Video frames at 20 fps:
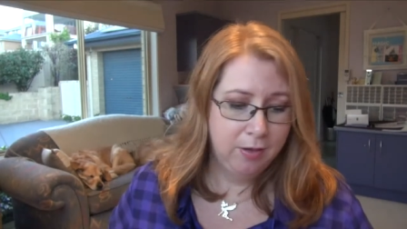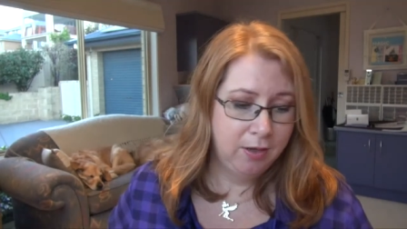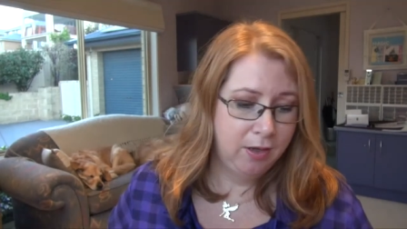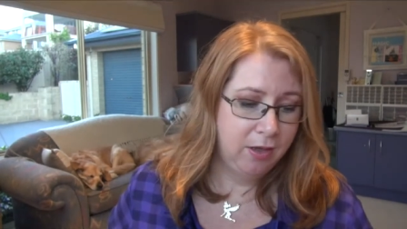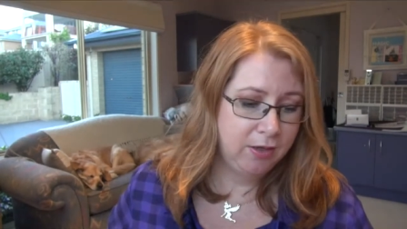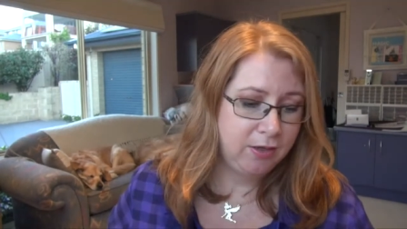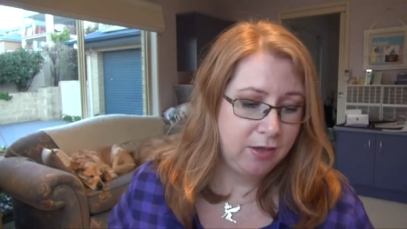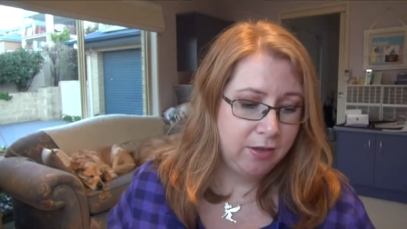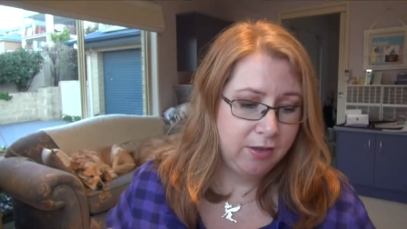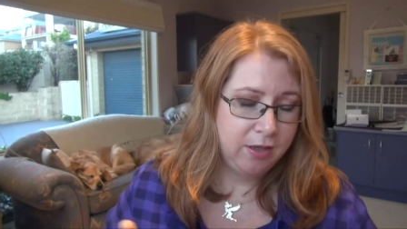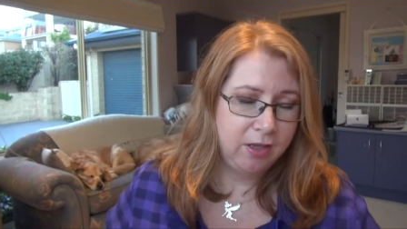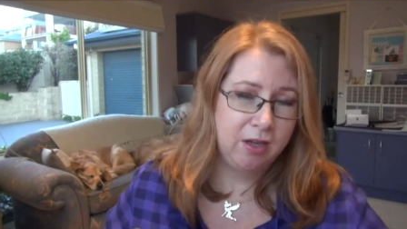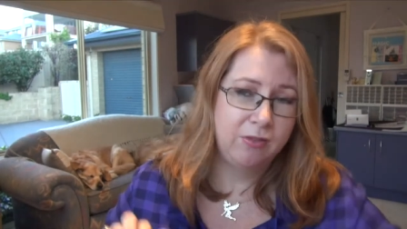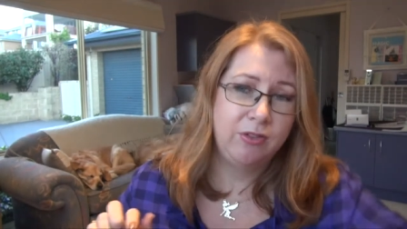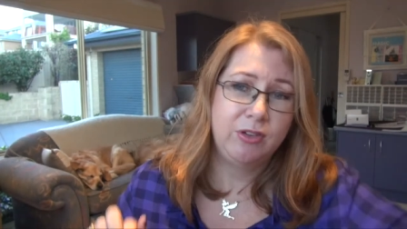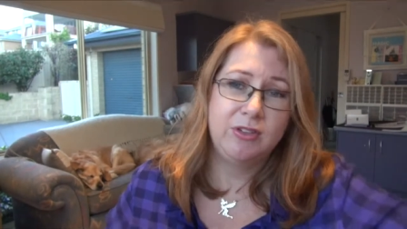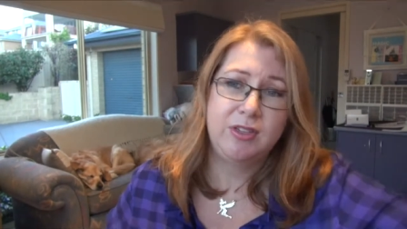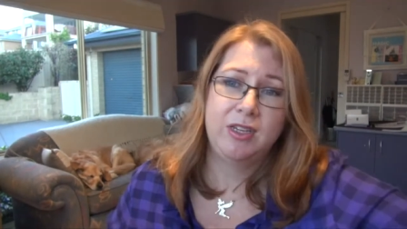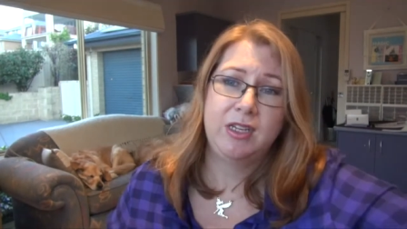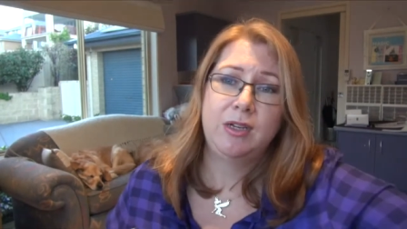I don't think I've
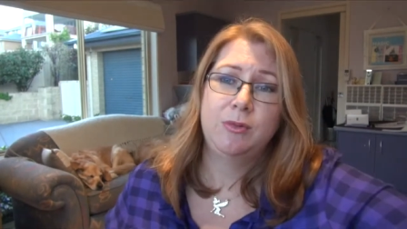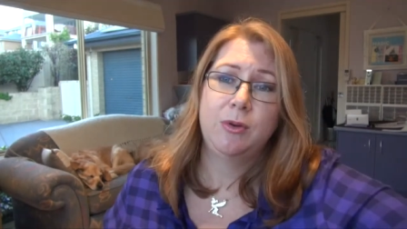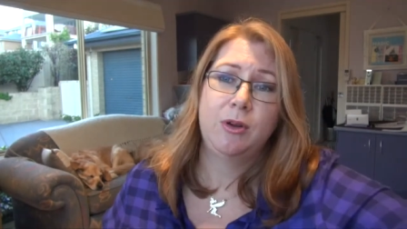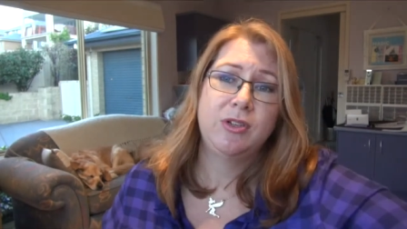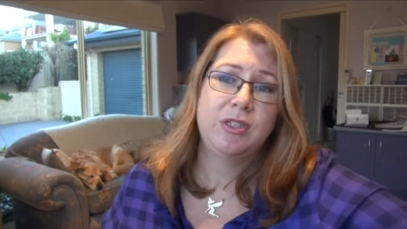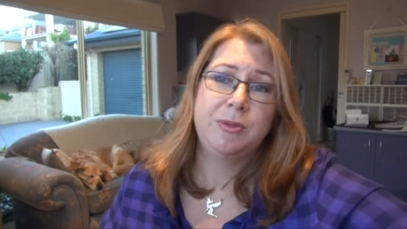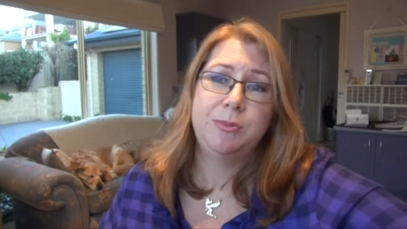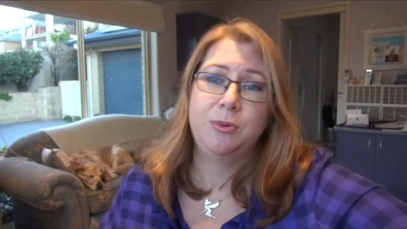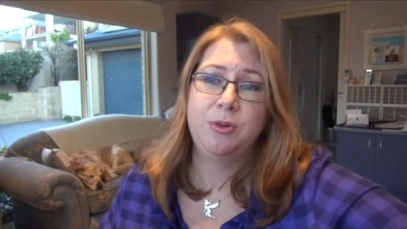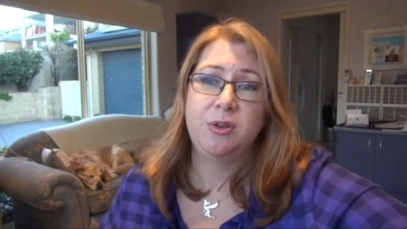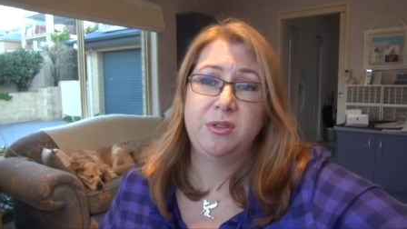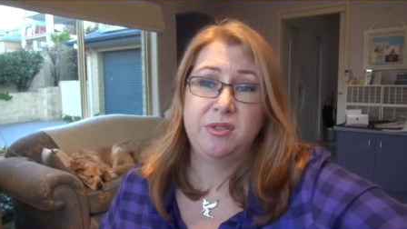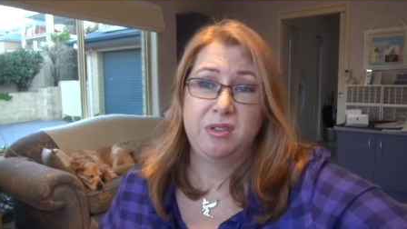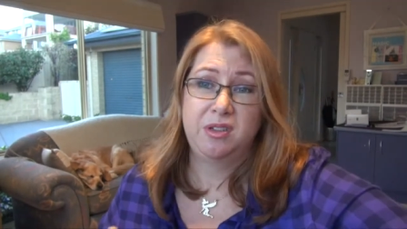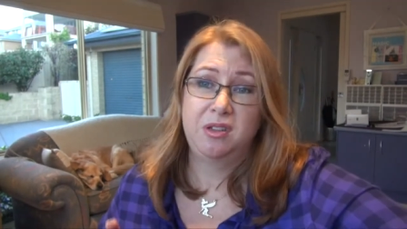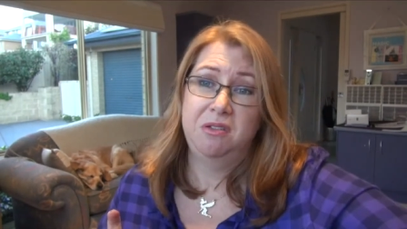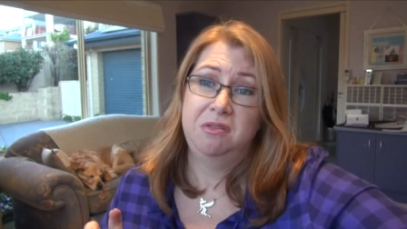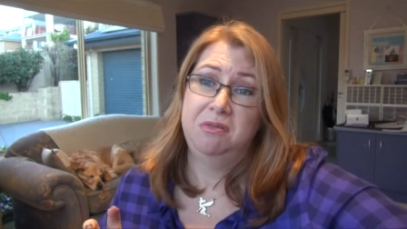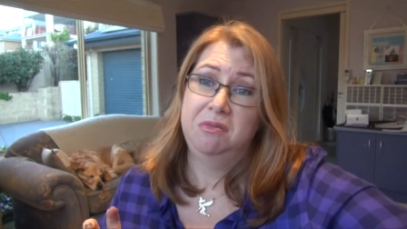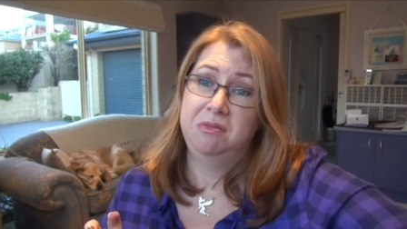used any rosehip oils and
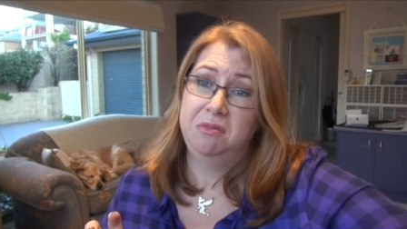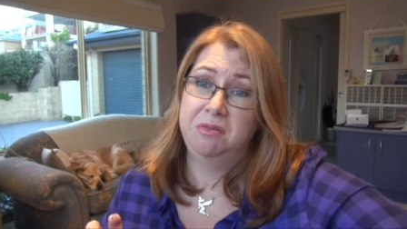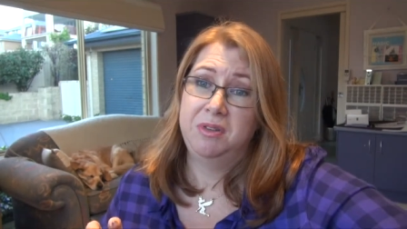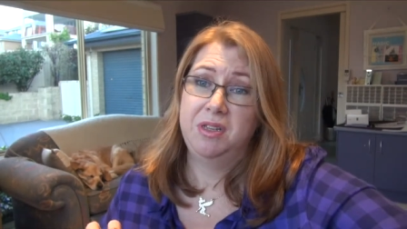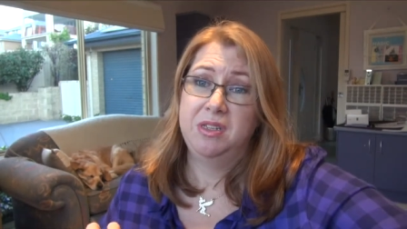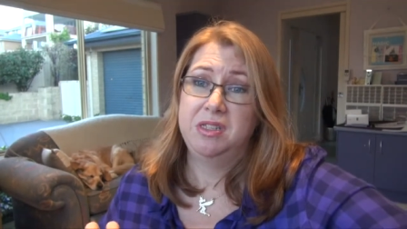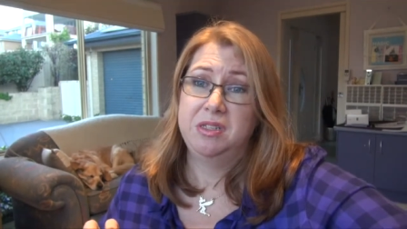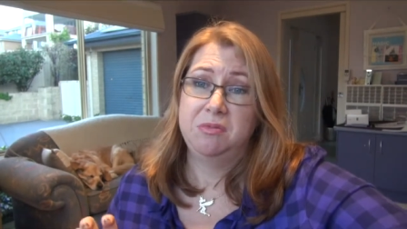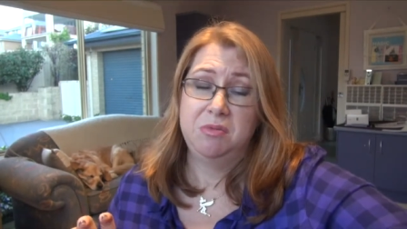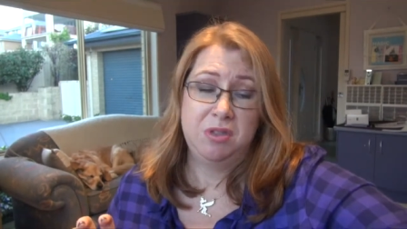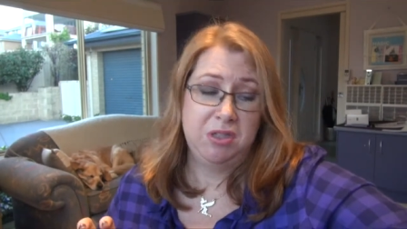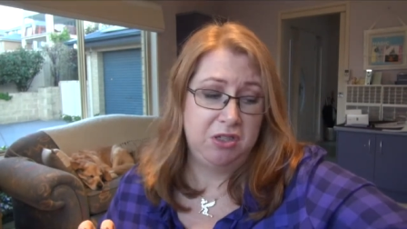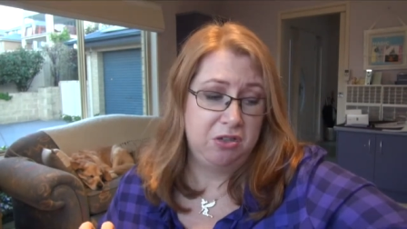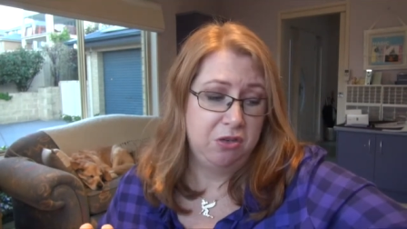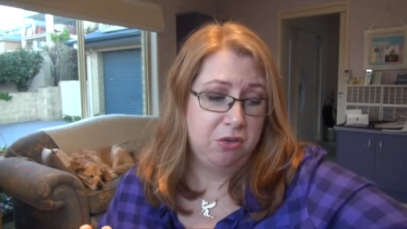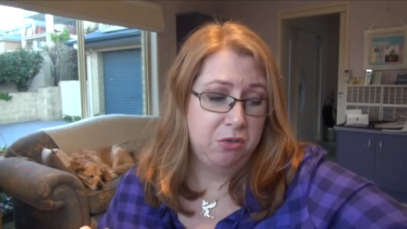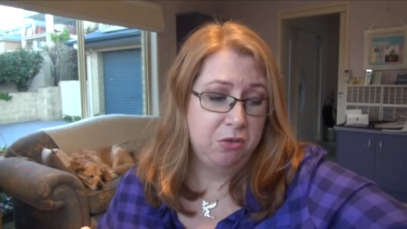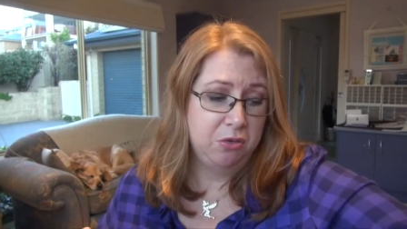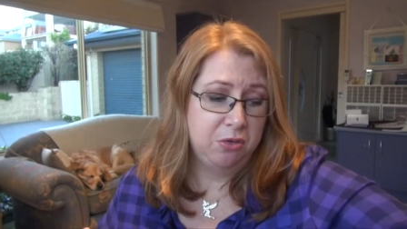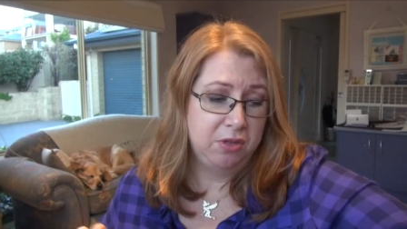gone, oh, that's really
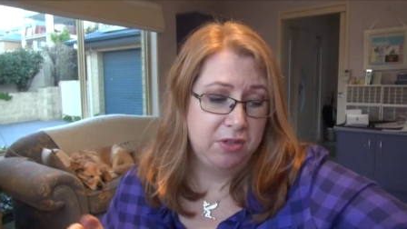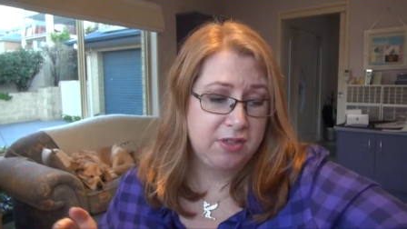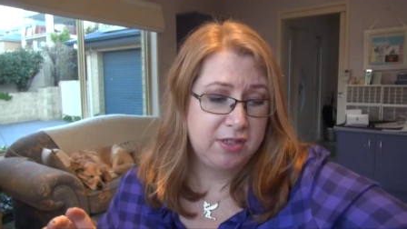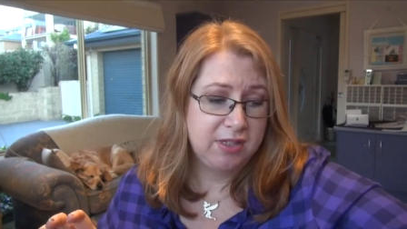not good.